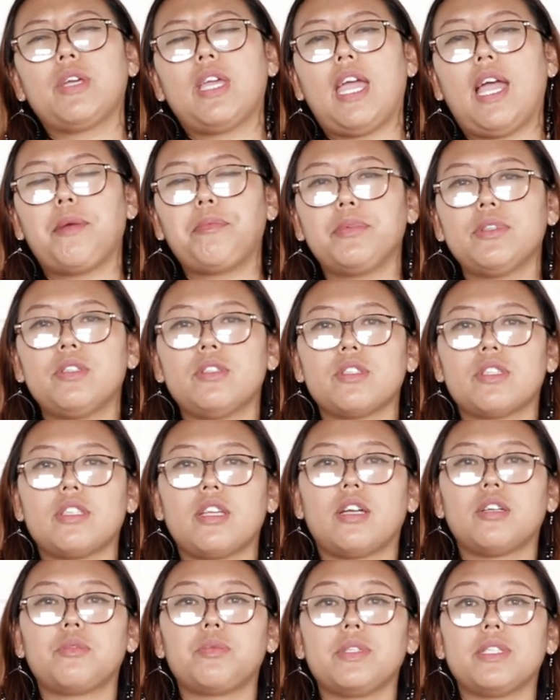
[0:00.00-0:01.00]
happen to
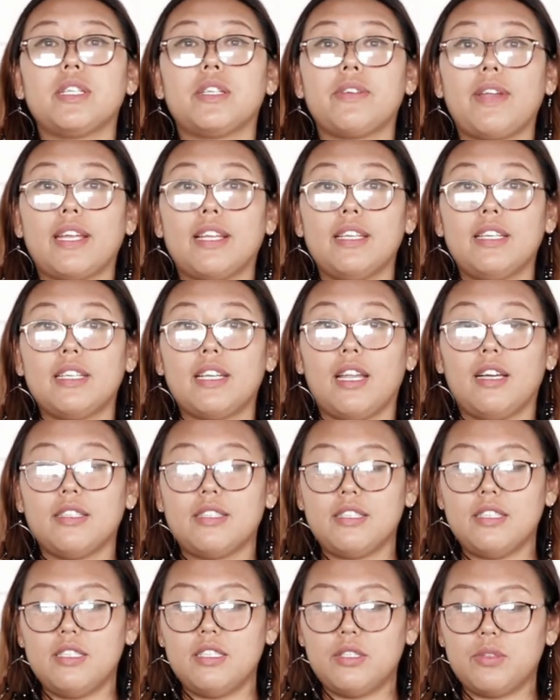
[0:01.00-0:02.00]
start with the regular
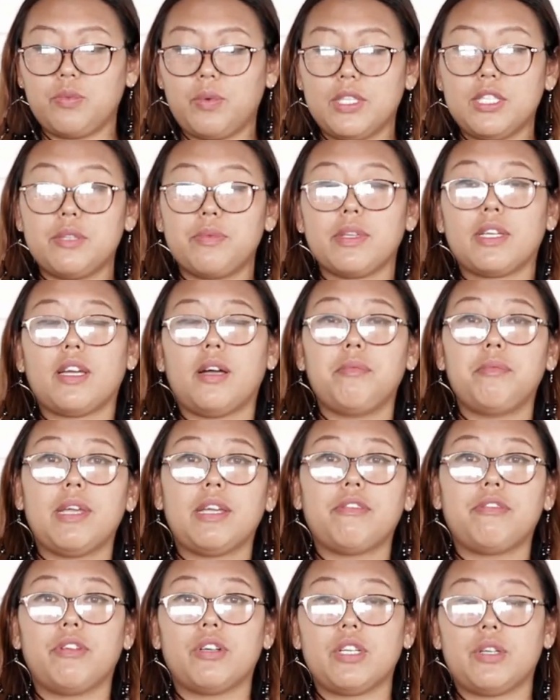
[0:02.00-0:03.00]
classes, once we come
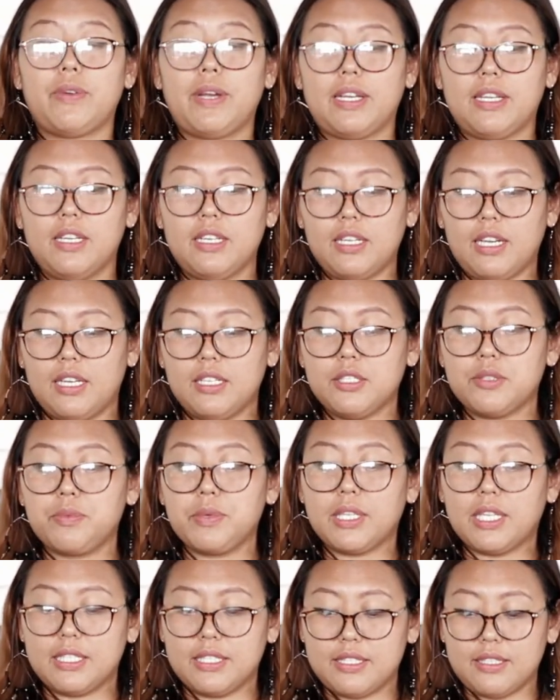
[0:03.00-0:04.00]
back for the regular class,
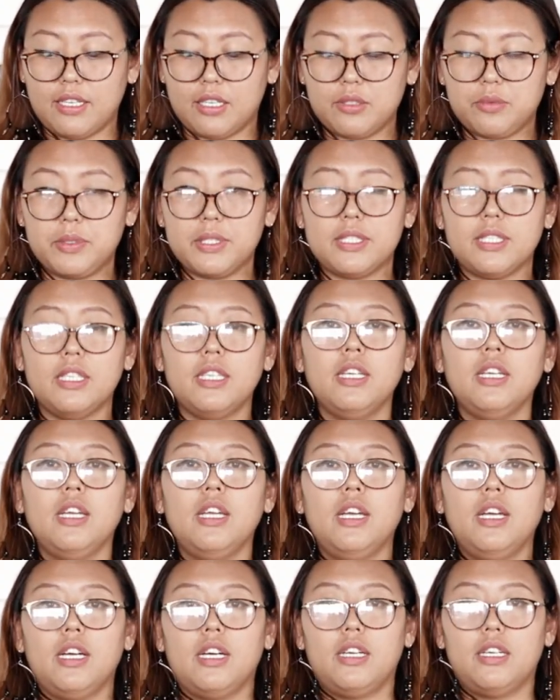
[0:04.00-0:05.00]
we can start with the,
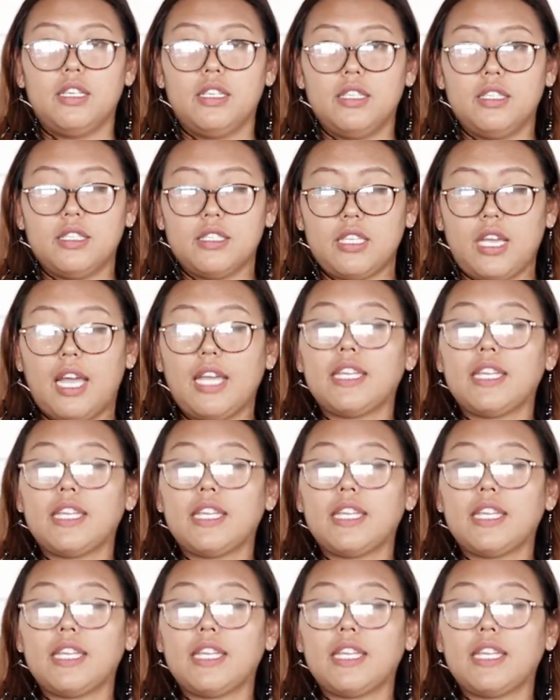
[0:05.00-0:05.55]
I